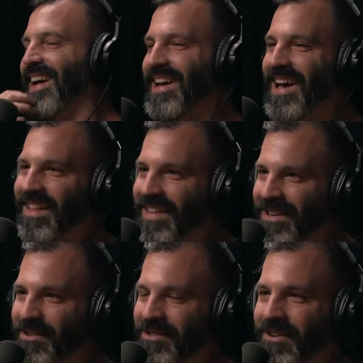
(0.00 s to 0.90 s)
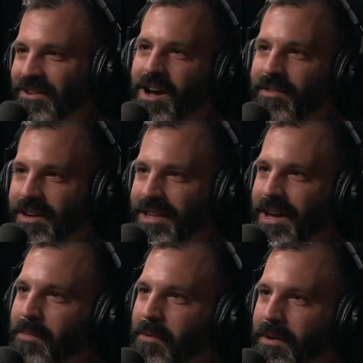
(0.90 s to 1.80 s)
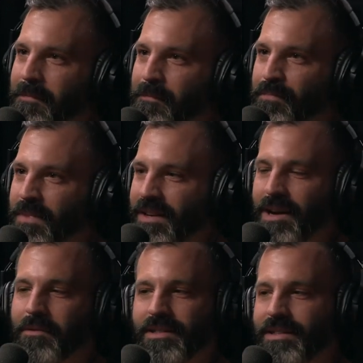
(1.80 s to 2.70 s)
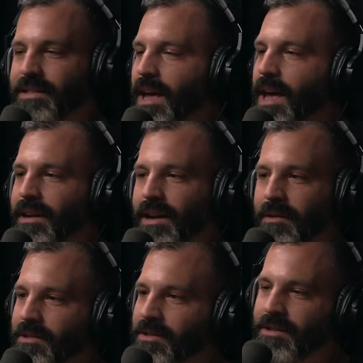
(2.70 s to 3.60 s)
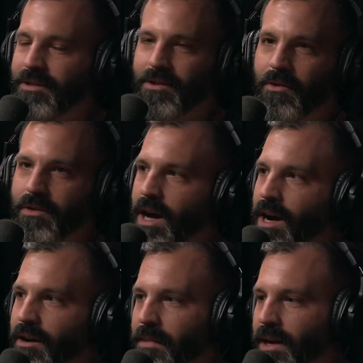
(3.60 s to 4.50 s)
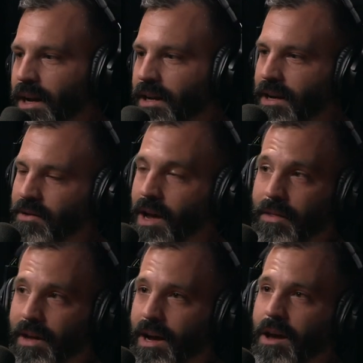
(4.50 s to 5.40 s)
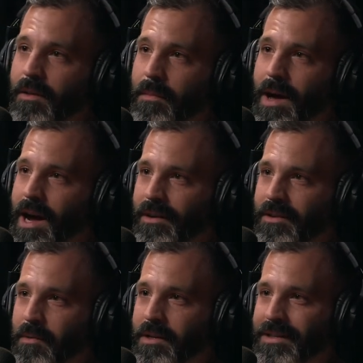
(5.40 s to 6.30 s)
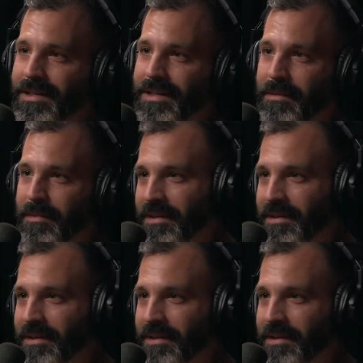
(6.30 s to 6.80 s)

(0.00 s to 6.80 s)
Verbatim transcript: I think you started driving at that point. Yeah, I was dead. I was yeah. just so tired, man. I, so I think I got in the back and just went to sleep.